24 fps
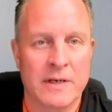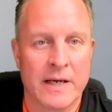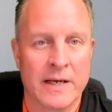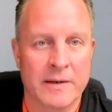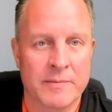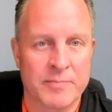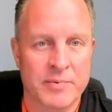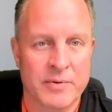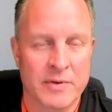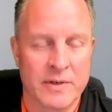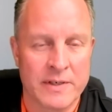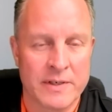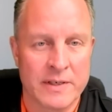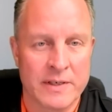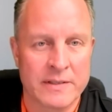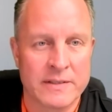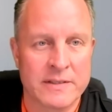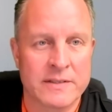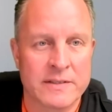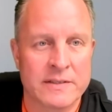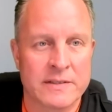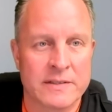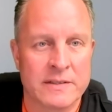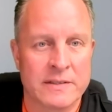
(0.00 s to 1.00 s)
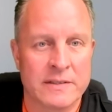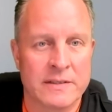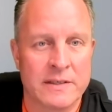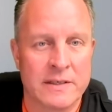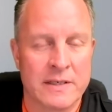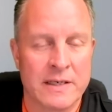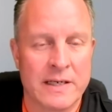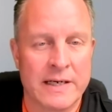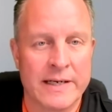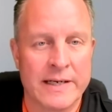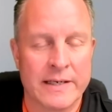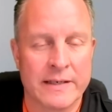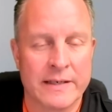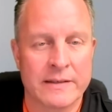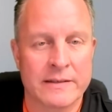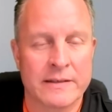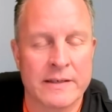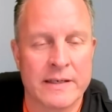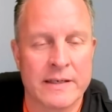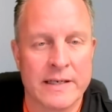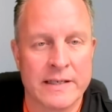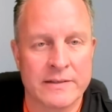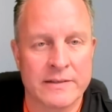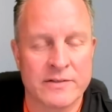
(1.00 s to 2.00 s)
like product
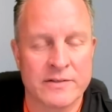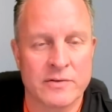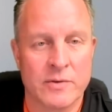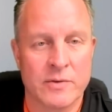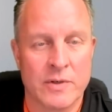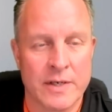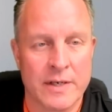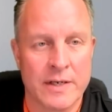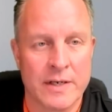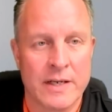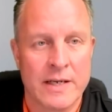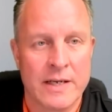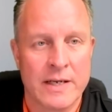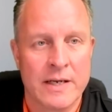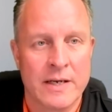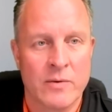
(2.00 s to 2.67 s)
line and so on